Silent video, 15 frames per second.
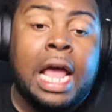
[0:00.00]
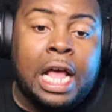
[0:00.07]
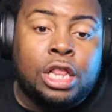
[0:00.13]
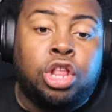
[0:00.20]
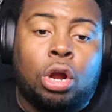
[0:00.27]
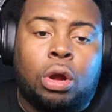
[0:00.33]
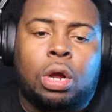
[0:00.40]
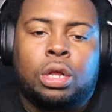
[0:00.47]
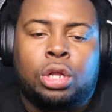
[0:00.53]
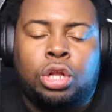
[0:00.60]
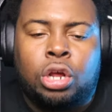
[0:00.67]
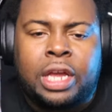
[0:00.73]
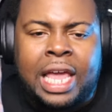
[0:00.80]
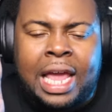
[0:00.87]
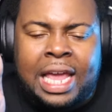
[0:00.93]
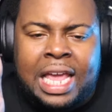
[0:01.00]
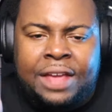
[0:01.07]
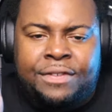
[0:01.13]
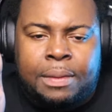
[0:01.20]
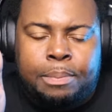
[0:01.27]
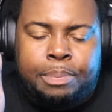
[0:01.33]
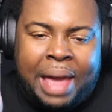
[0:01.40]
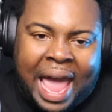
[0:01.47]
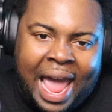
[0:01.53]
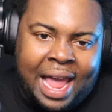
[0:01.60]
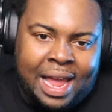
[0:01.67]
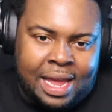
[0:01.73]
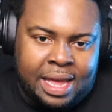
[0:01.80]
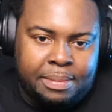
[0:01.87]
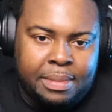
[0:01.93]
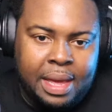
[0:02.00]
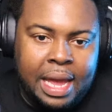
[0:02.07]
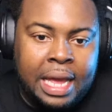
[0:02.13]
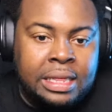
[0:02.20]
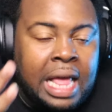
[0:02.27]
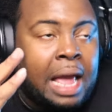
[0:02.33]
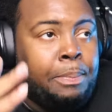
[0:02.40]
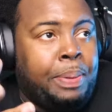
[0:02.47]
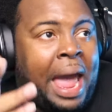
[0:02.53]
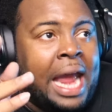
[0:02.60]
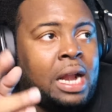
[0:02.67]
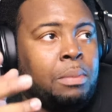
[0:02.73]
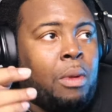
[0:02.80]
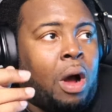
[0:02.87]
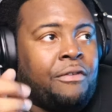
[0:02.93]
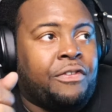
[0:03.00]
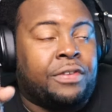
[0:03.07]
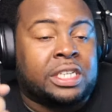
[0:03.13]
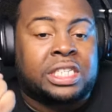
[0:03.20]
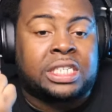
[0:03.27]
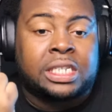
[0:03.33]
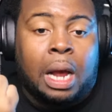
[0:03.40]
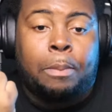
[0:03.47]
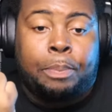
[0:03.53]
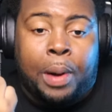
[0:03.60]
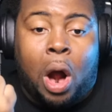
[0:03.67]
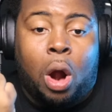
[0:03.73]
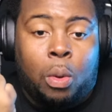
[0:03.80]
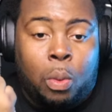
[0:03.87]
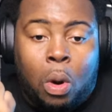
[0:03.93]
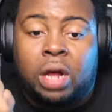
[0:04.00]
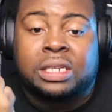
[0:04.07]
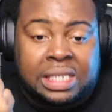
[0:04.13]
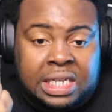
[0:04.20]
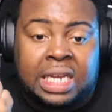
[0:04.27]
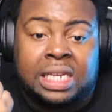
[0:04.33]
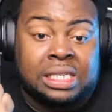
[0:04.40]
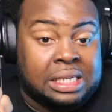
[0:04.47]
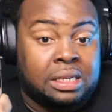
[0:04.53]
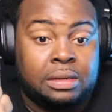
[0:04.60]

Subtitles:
Look at even paying him. They paid him off of a subpar one season.